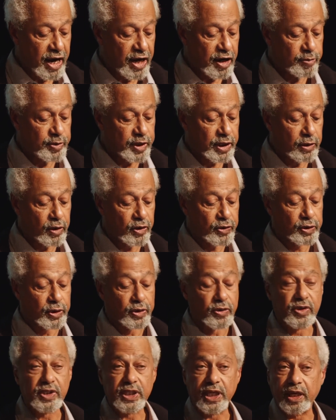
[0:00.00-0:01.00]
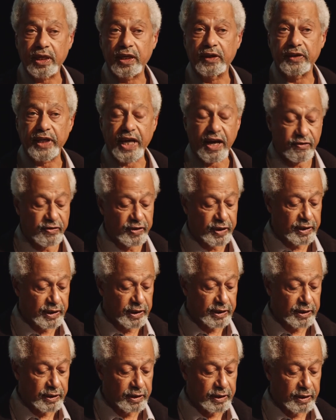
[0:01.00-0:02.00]
Arabs and also to succor the
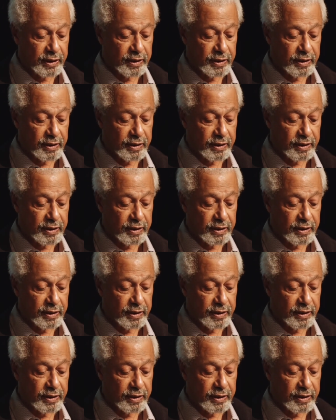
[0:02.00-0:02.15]
Africans.